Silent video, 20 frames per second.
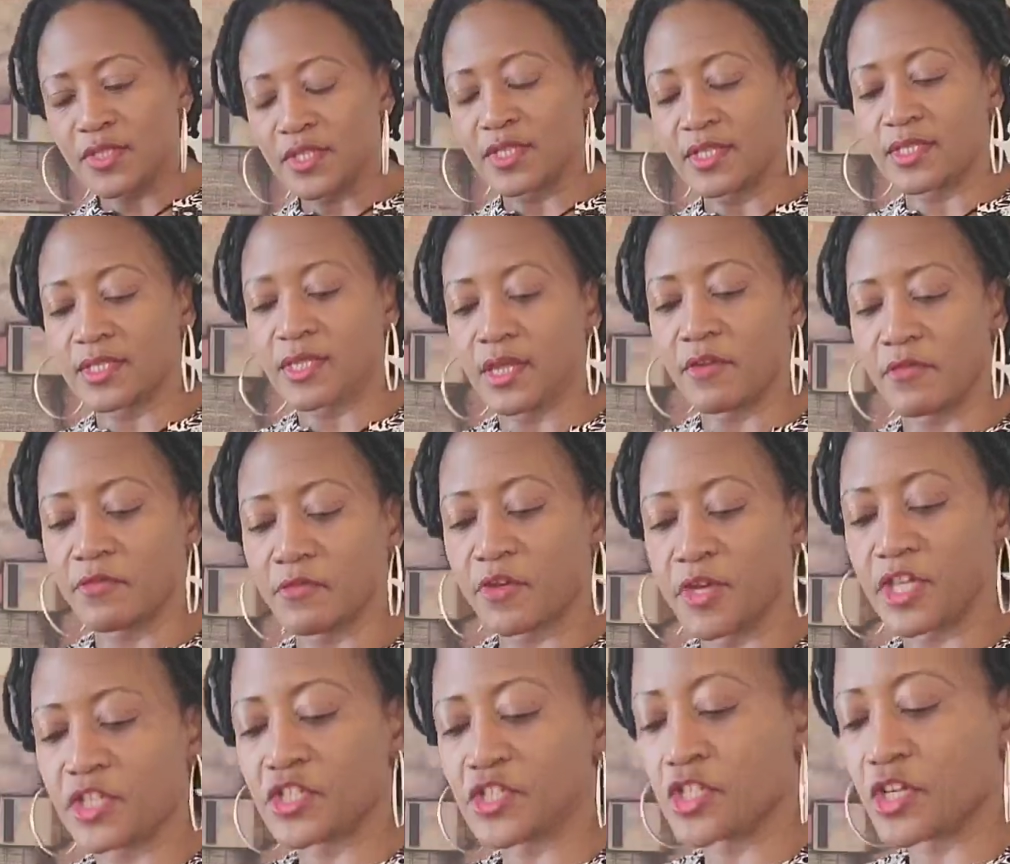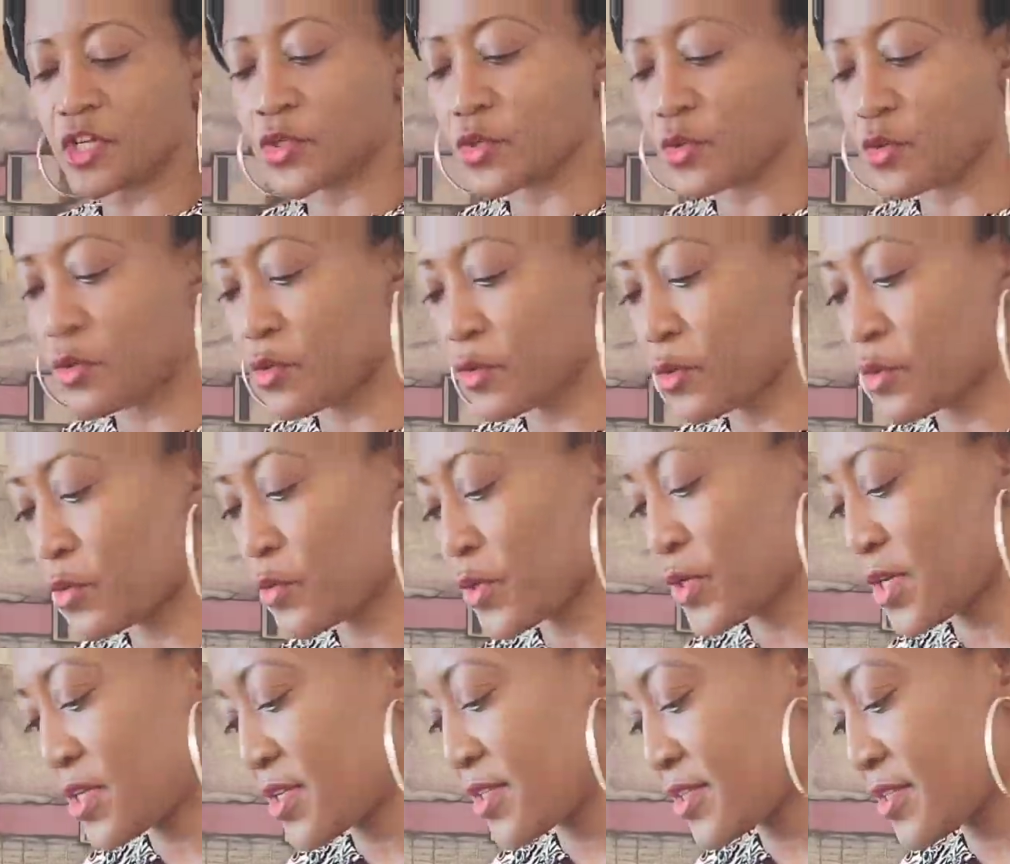It's a fresh
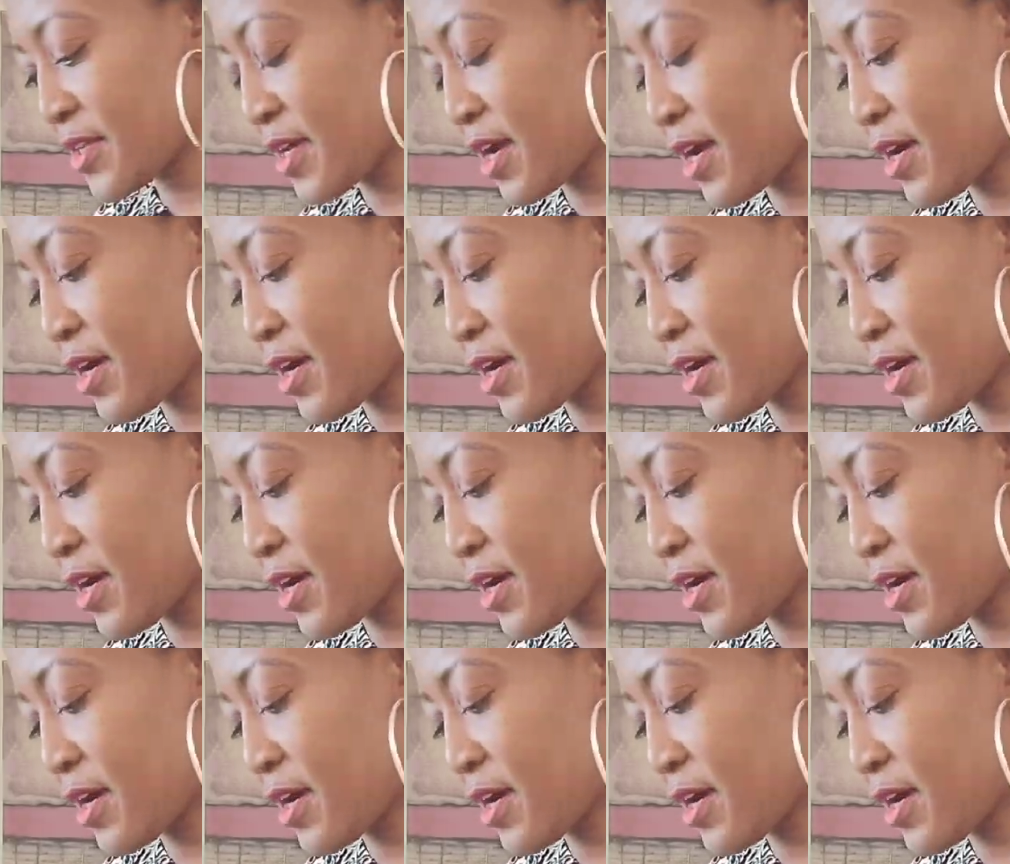squeeze